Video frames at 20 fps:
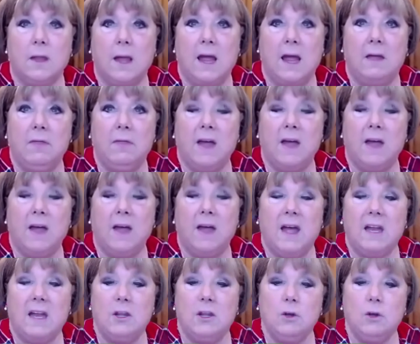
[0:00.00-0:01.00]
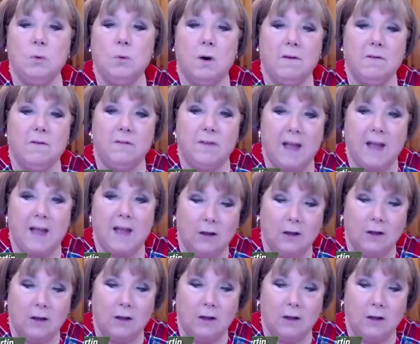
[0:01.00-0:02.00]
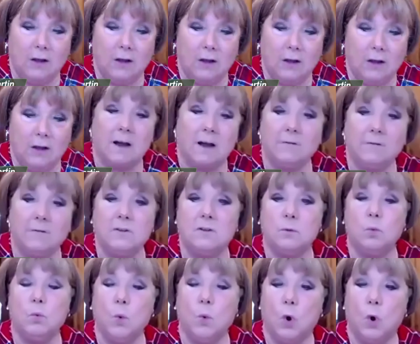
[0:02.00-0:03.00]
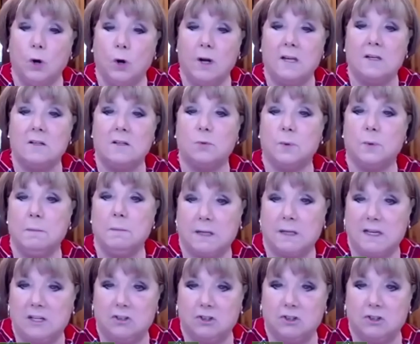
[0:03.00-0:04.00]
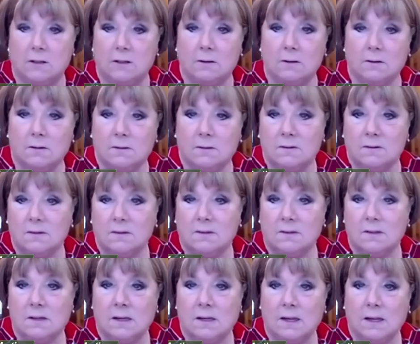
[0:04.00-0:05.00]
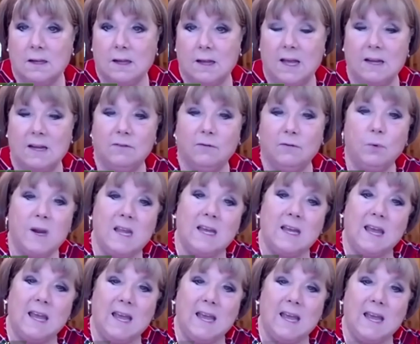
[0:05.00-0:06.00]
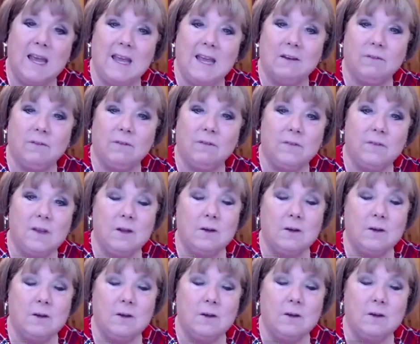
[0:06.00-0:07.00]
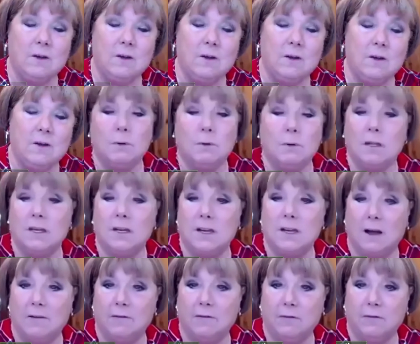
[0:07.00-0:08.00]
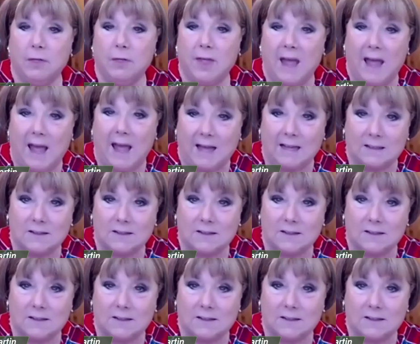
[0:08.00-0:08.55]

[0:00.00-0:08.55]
and that you are valuable enough to warrant repletion. And if we can't feel valuable enough for that,